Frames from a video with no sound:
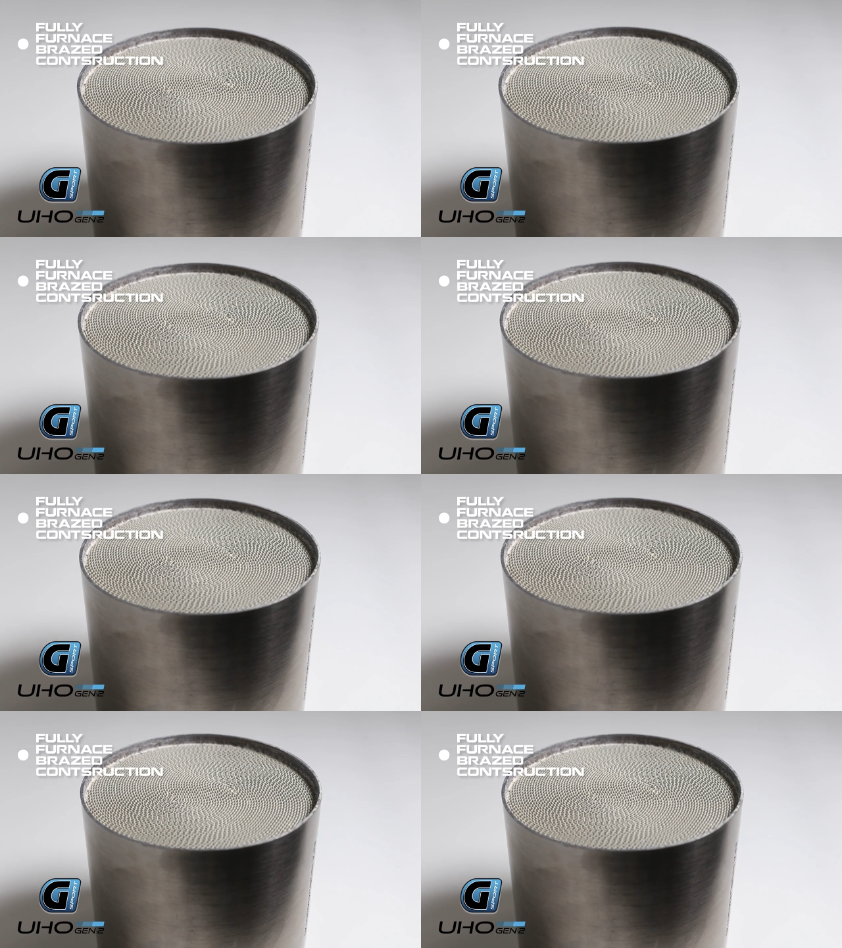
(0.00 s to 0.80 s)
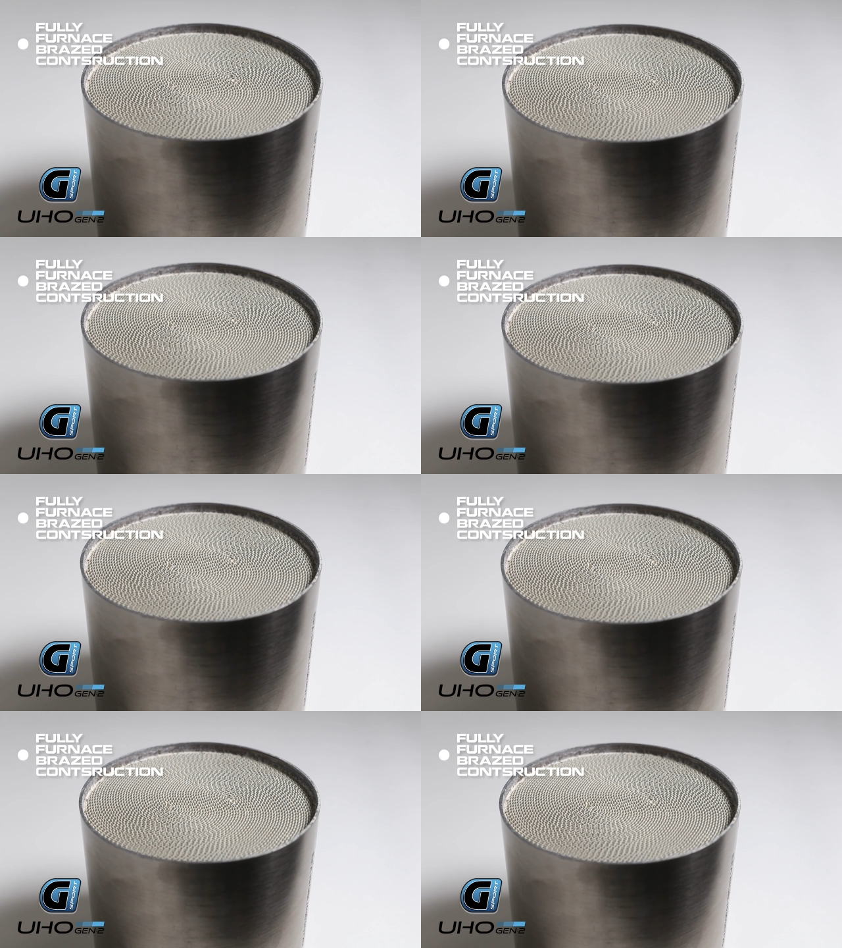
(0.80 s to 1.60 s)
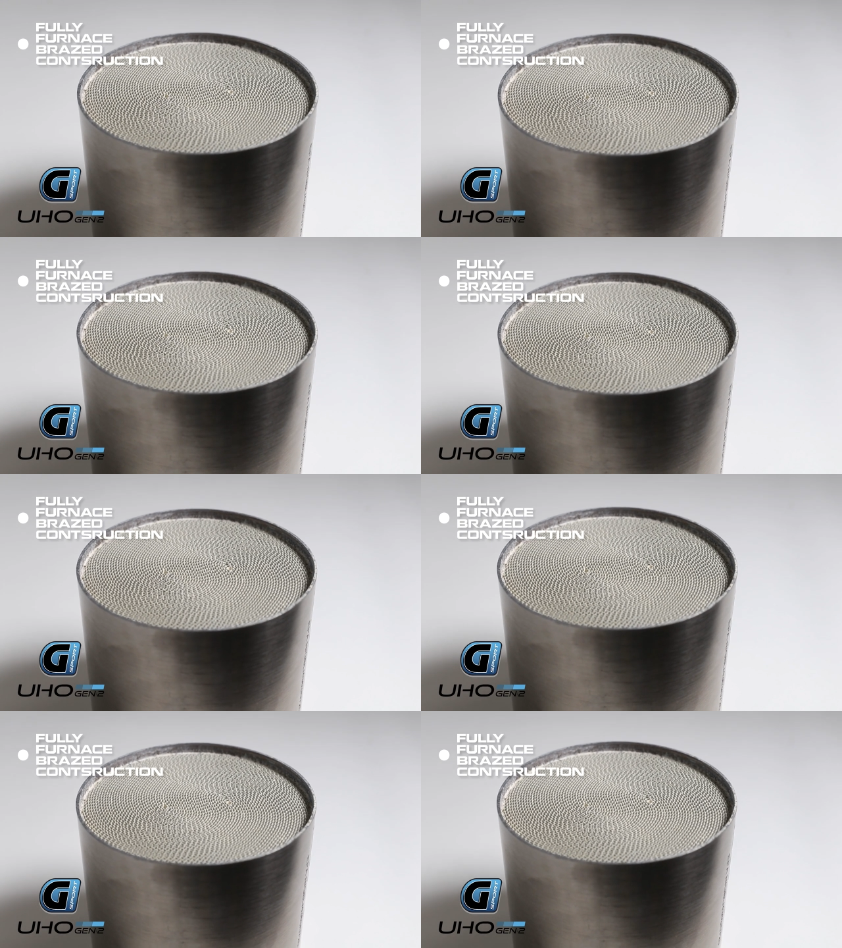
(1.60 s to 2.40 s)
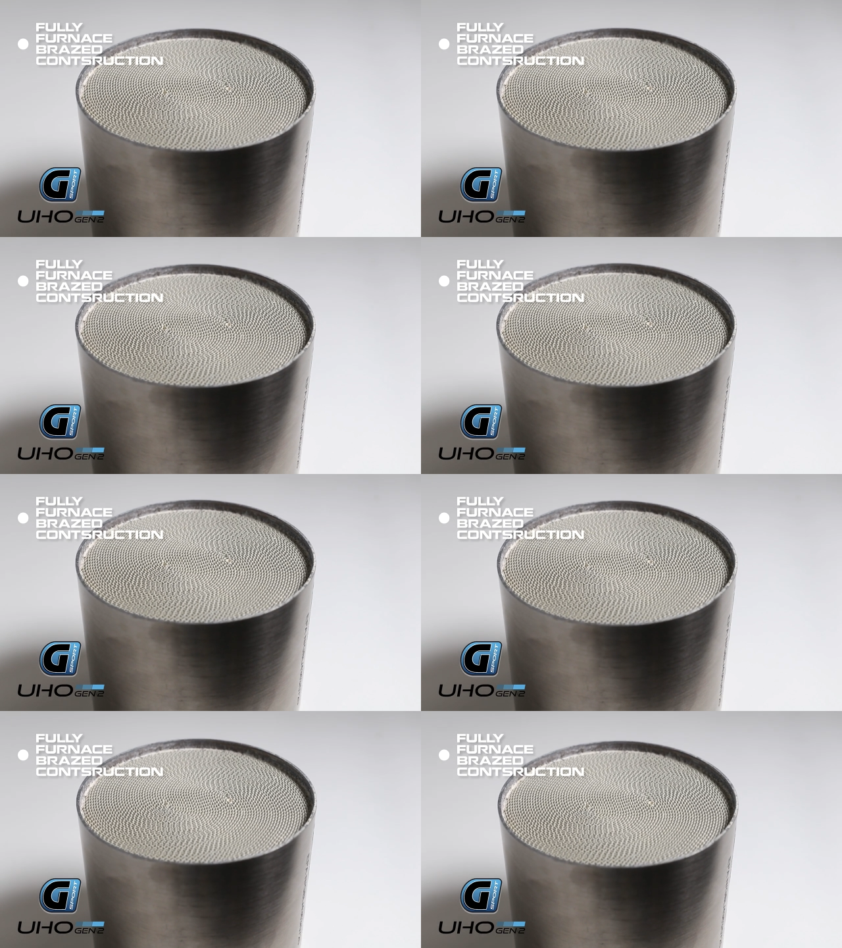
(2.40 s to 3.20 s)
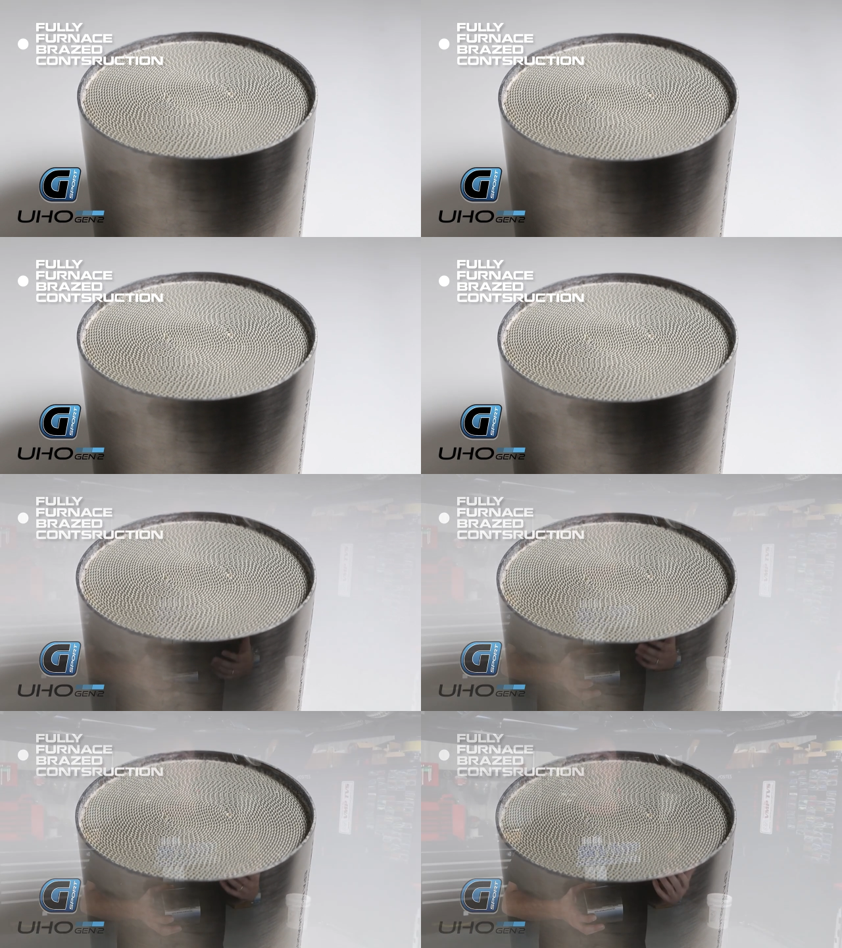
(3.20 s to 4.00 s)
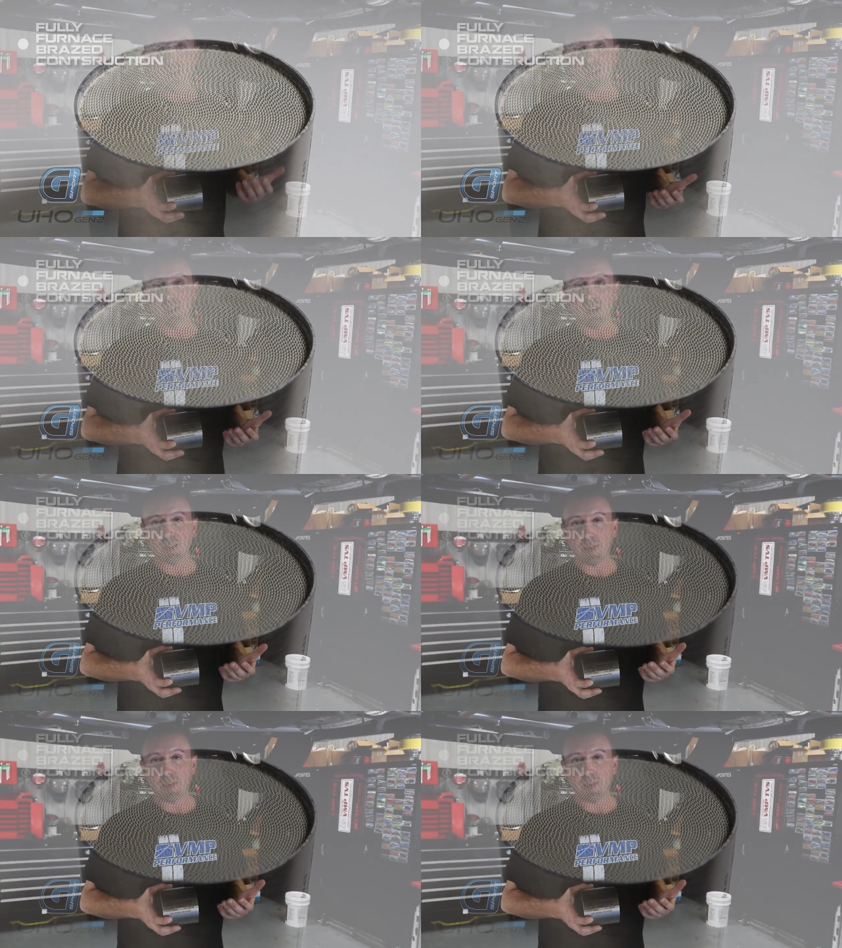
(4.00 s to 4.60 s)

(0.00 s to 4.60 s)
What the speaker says: Nobody's mouth can be seen.